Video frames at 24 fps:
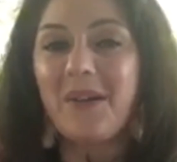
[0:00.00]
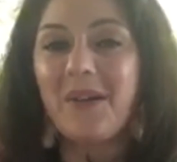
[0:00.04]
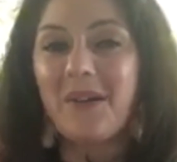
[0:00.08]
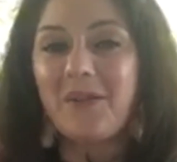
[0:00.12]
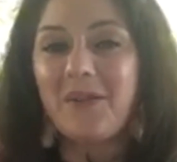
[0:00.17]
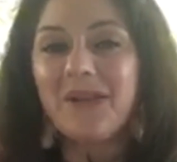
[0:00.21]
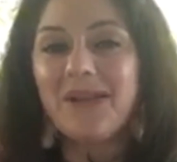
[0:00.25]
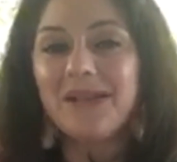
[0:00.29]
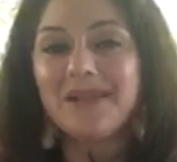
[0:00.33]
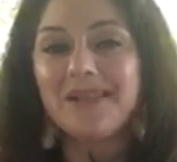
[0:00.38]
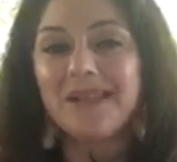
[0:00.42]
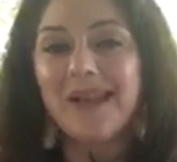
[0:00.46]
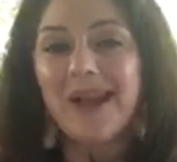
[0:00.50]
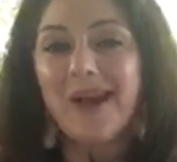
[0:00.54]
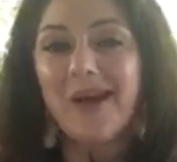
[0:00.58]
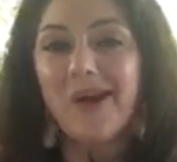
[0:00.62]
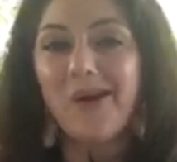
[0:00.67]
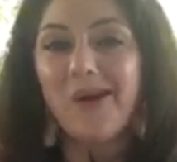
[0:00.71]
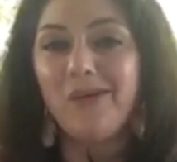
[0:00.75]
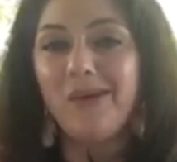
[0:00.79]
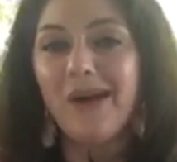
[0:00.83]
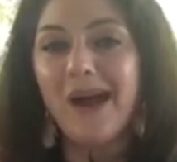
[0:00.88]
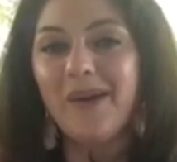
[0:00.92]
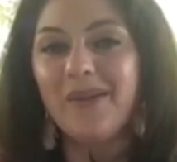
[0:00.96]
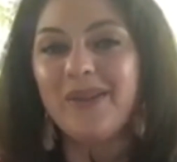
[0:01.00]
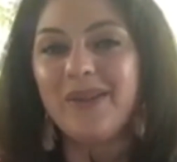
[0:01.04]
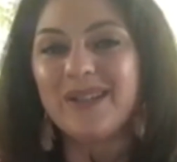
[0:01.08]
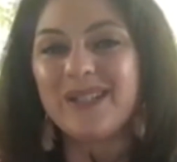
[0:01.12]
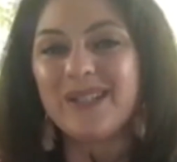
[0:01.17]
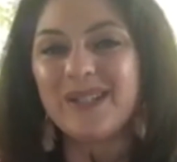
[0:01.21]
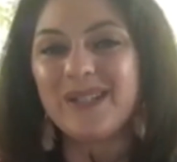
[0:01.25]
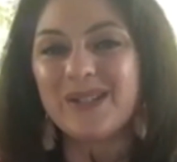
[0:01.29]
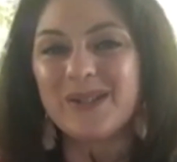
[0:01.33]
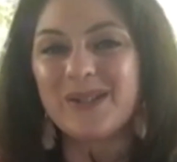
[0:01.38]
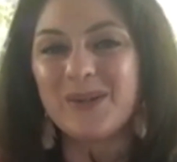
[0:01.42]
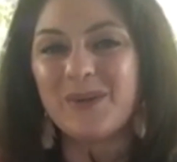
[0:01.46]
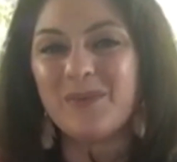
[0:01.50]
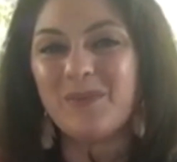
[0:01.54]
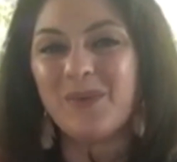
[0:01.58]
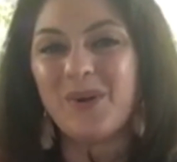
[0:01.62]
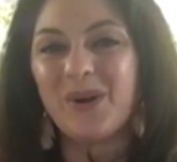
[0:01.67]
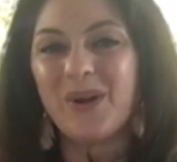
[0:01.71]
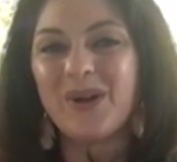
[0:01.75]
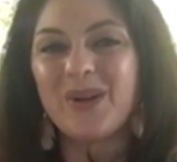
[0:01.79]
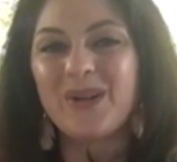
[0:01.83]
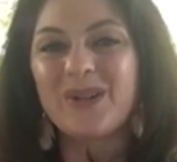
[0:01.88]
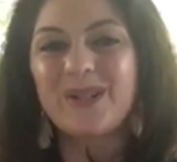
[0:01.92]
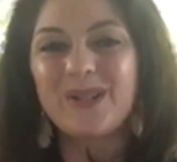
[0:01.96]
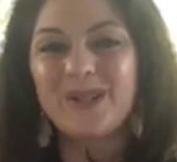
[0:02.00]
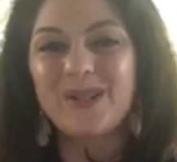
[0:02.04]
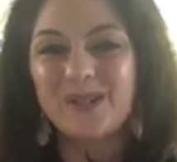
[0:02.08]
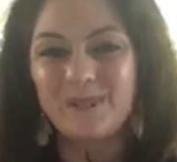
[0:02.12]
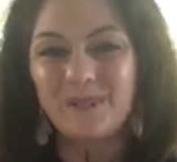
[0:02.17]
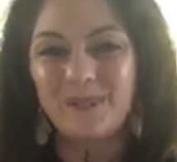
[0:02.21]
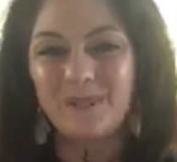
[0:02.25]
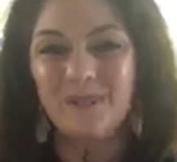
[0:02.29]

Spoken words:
always how the system works.